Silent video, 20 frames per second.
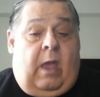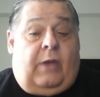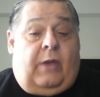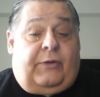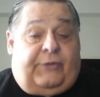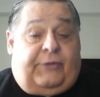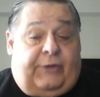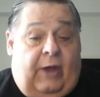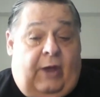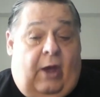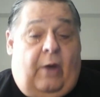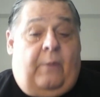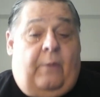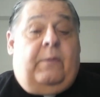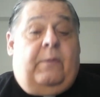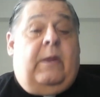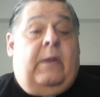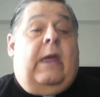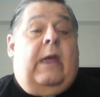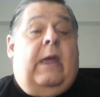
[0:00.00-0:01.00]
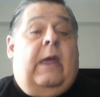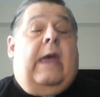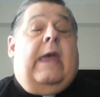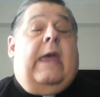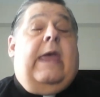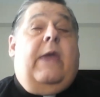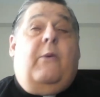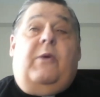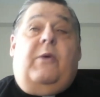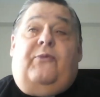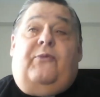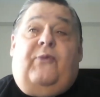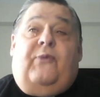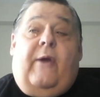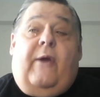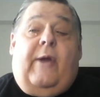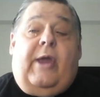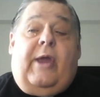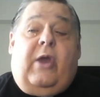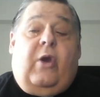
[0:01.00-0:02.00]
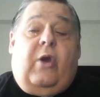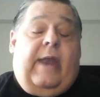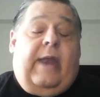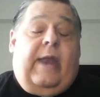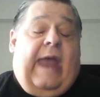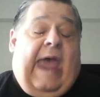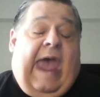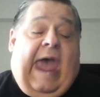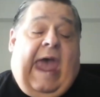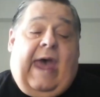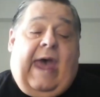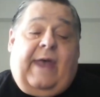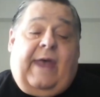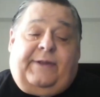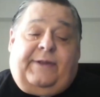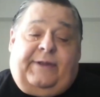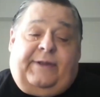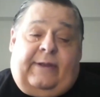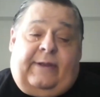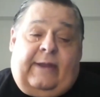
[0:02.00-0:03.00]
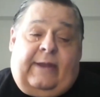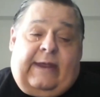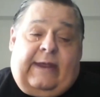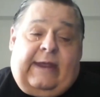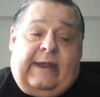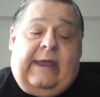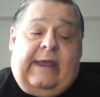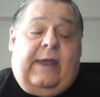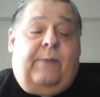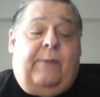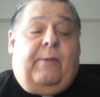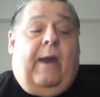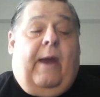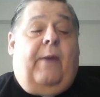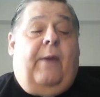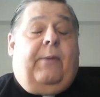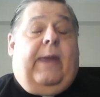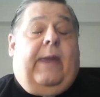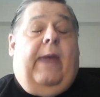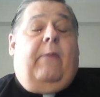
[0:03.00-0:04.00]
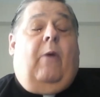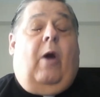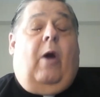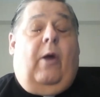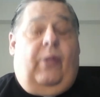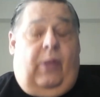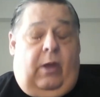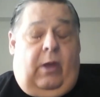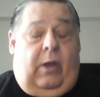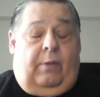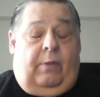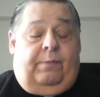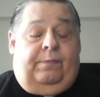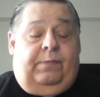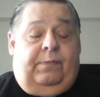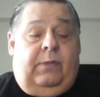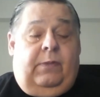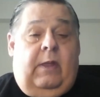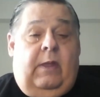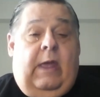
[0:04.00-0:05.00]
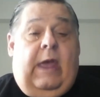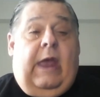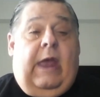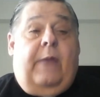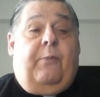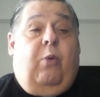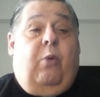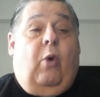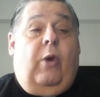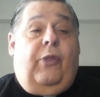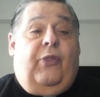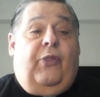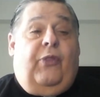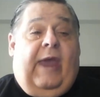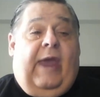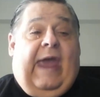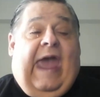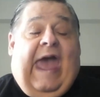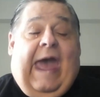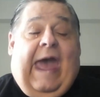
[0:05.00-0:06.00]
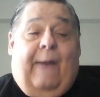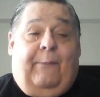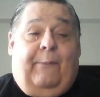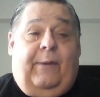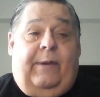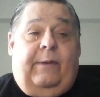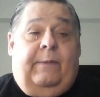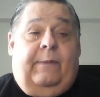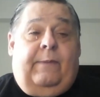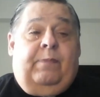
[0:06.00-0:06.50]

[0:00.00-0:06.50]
So it was very good. As E.E. Byram came on, though, an important thing happened.